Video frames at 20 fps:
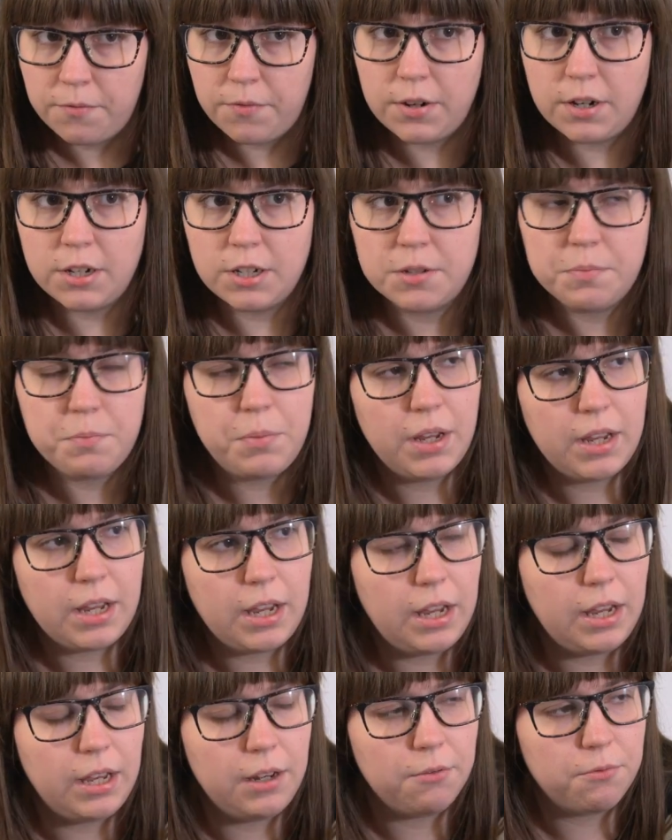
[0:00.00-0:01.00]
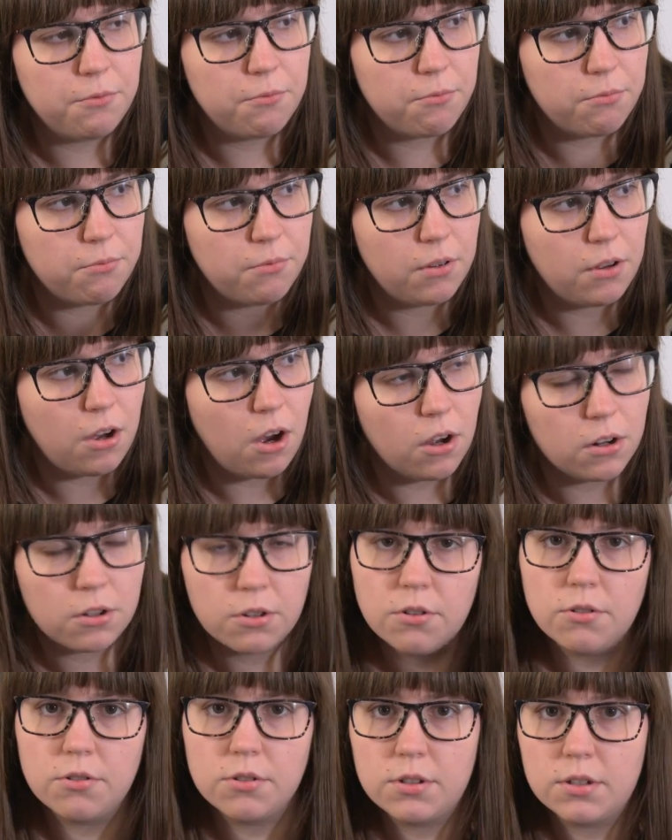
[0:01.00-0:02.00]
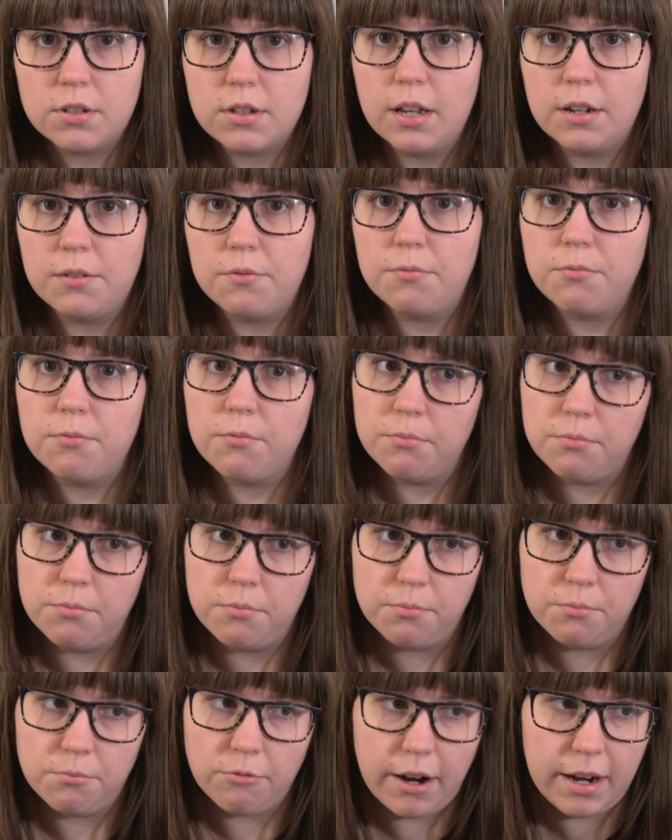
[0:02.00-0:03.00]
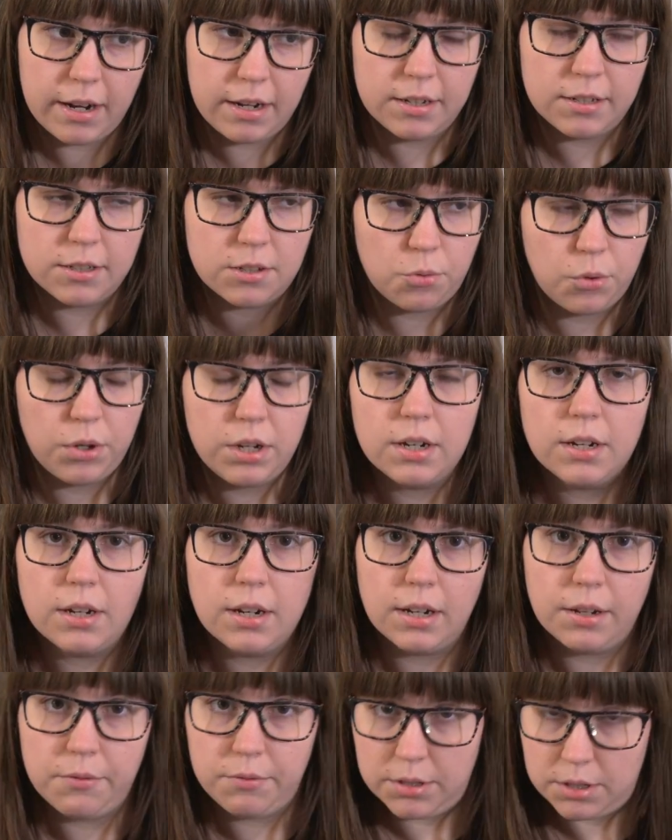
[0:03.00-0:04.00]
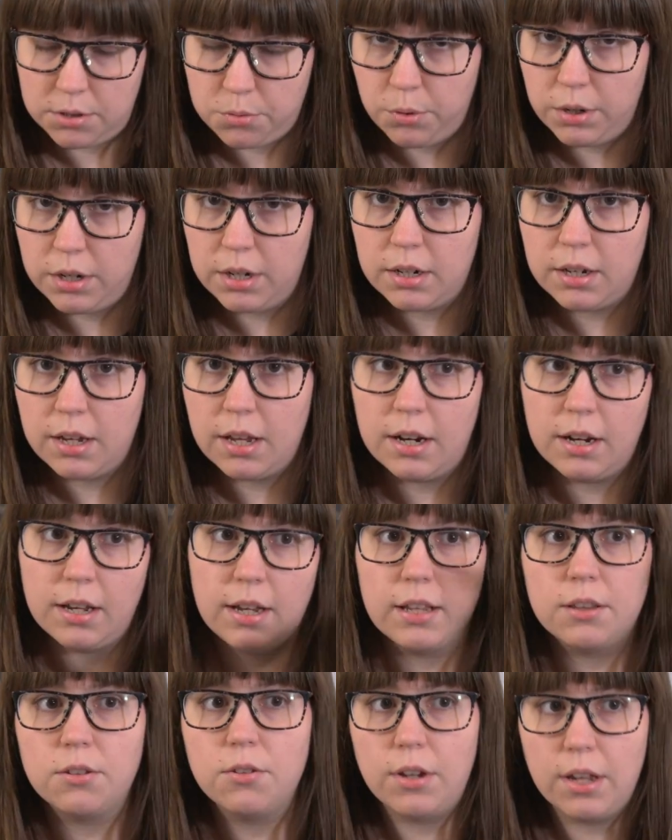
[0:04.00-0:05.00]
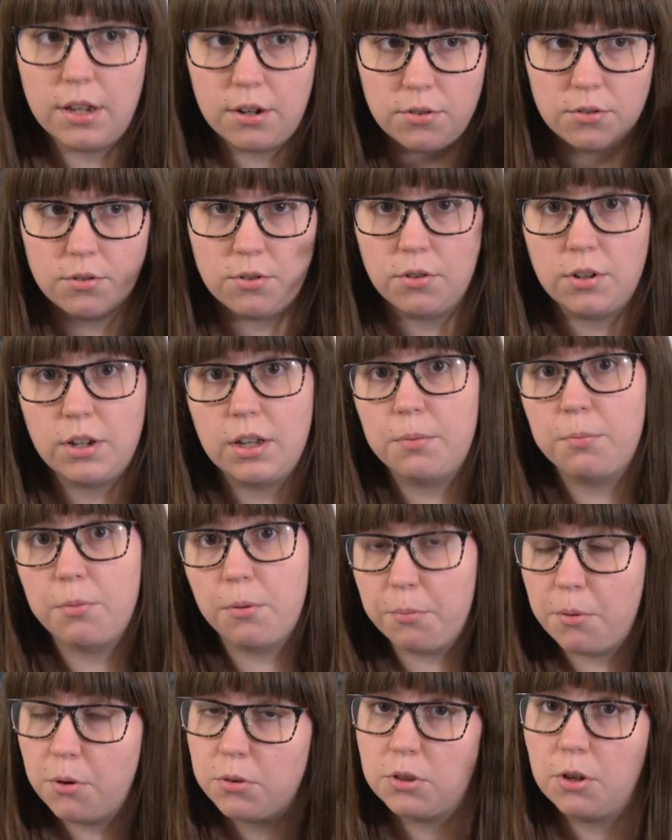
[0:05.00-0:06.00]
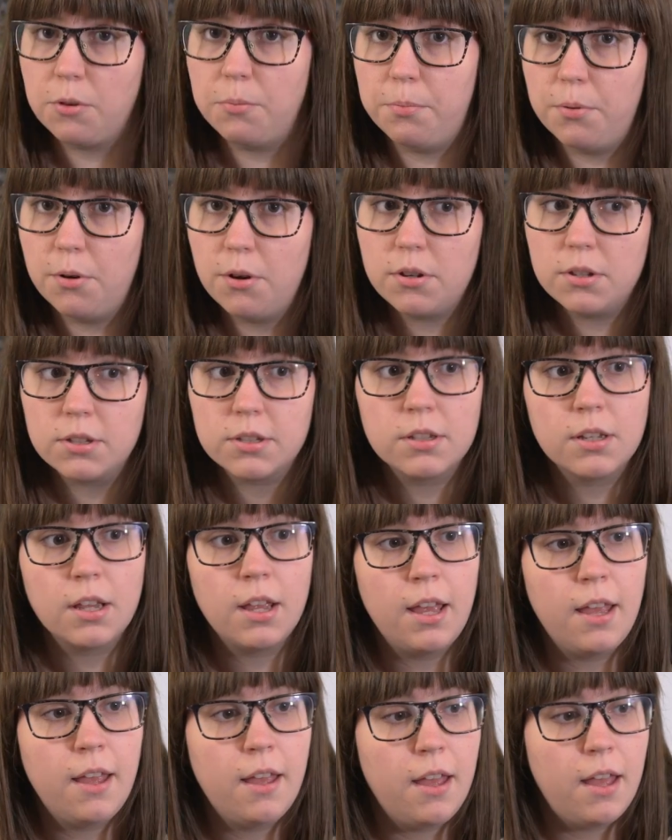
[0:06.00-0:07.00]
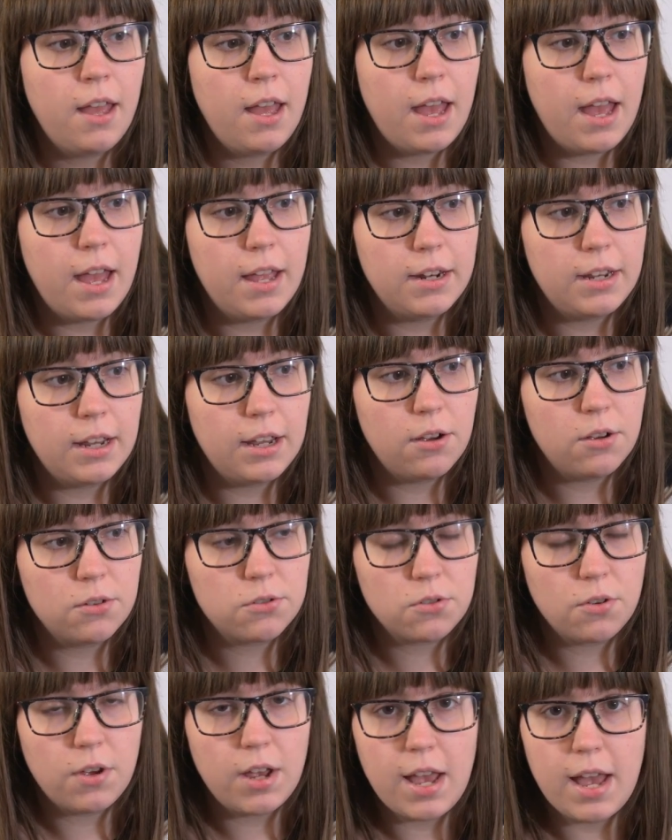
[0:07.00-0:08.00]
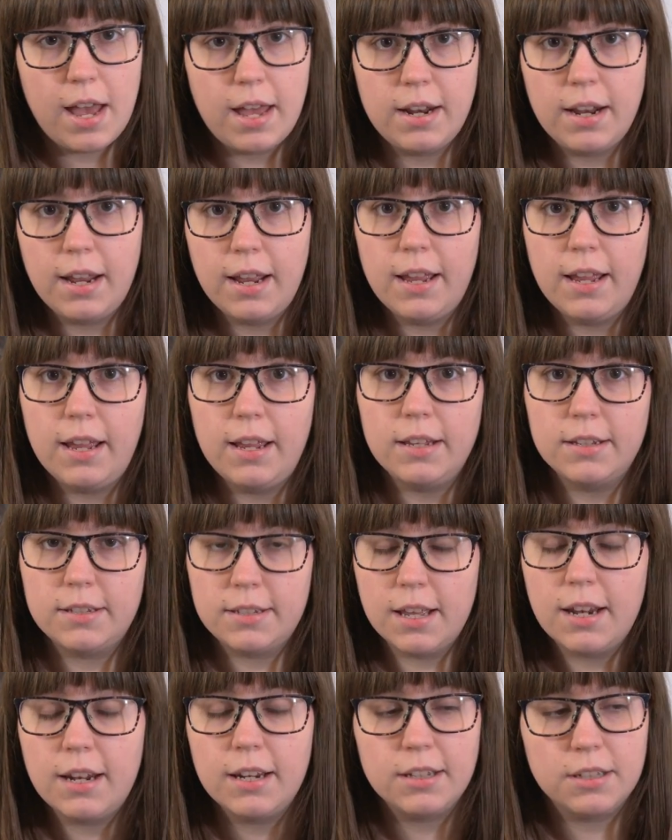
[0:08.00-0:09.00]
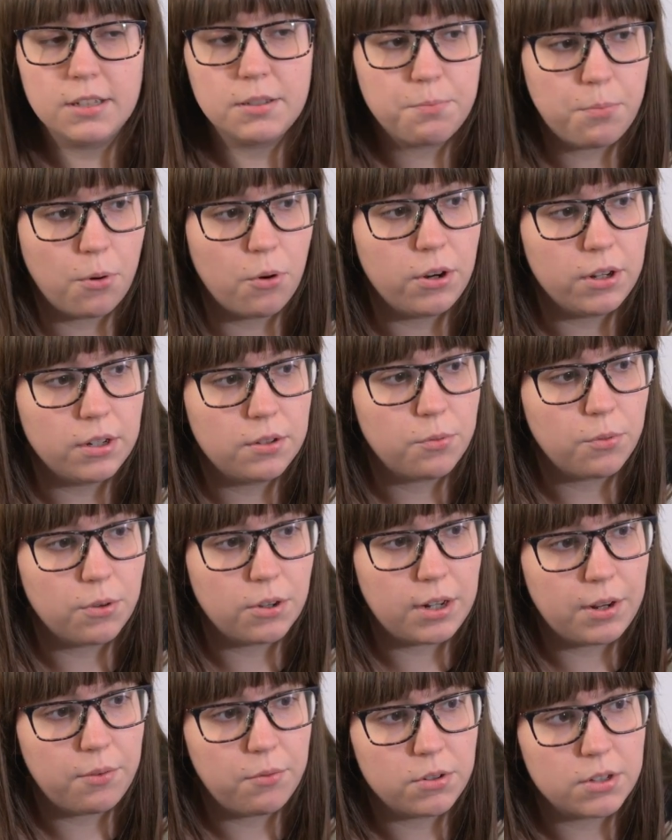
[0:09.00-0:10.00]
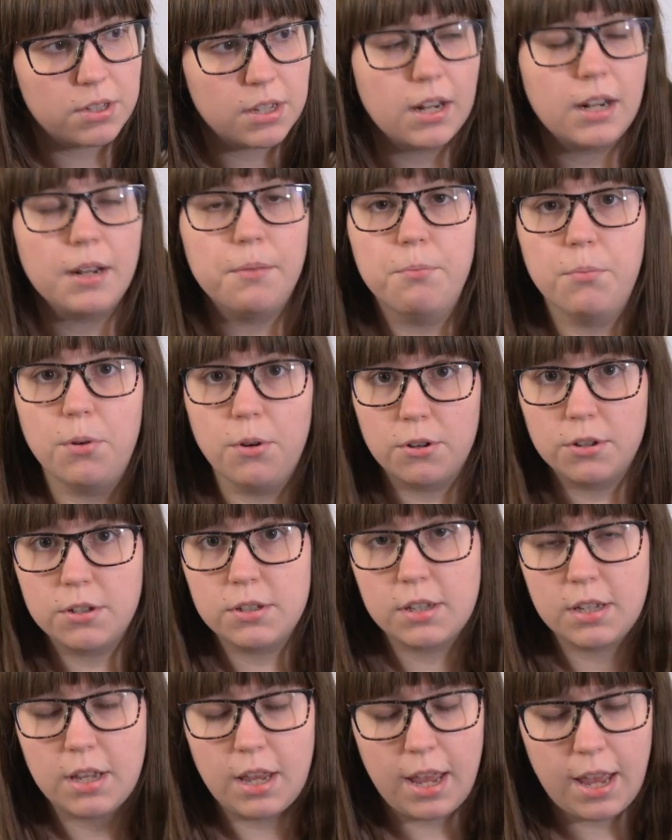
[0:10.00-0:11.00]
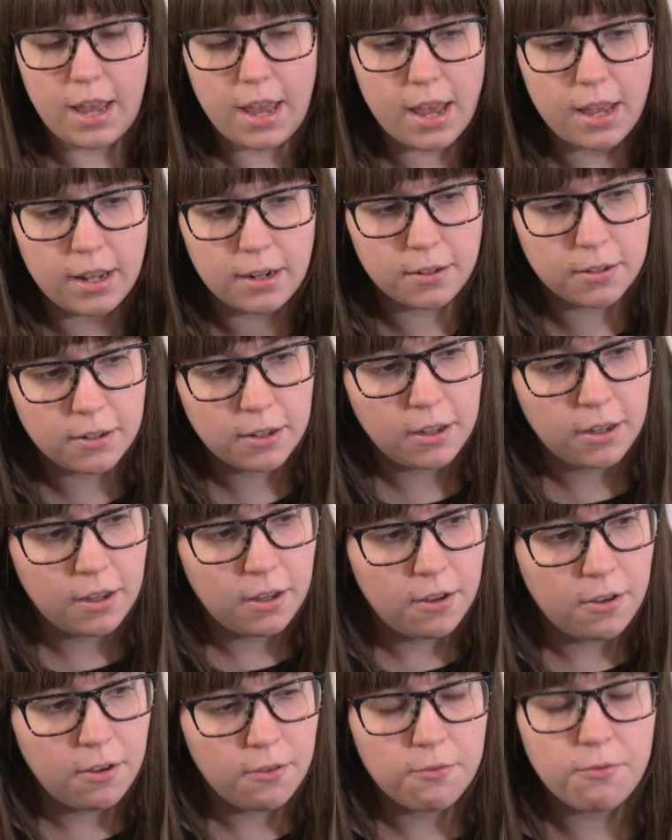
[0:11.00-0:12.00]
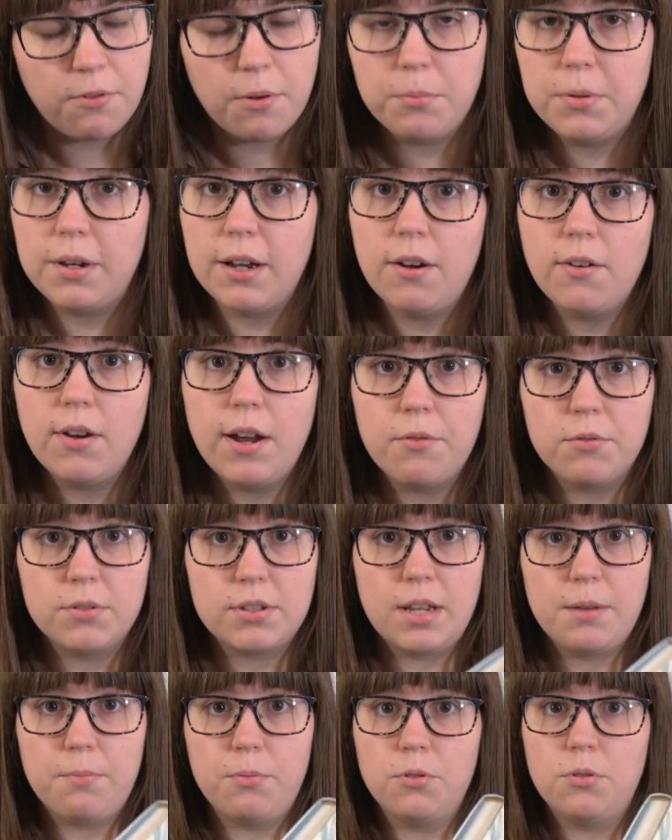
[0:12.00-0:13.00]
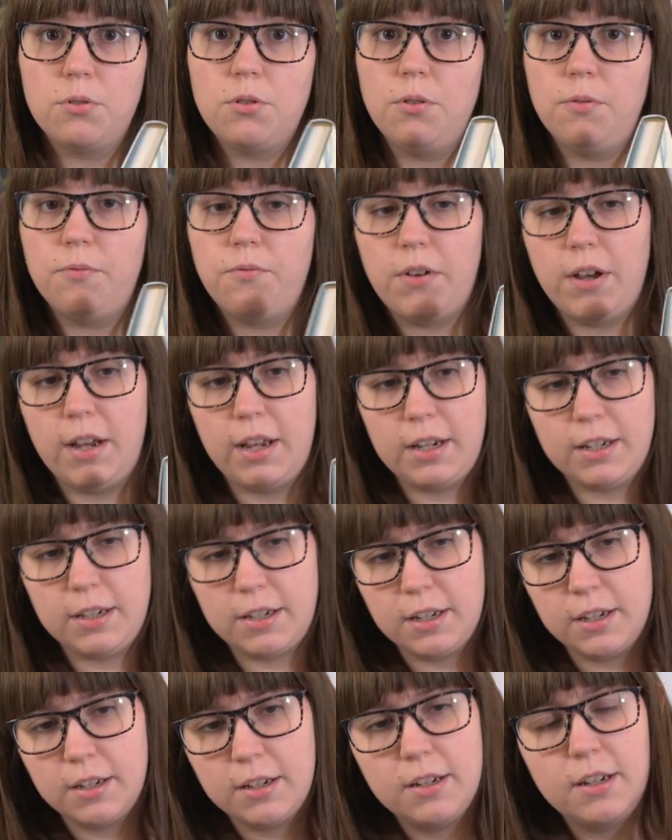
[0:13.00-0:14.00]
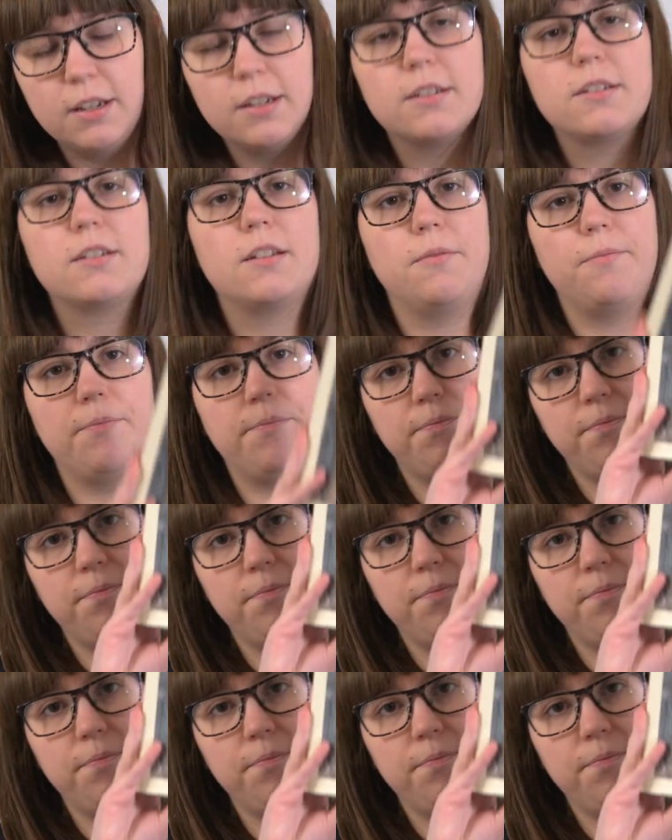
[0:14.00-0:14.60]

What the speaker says: Finnish-speaking authors that write in Sweden and live in Sweden kind of get together to kind of promote their books. And they also had a selling point where they were selling books. And from there I was able to find this.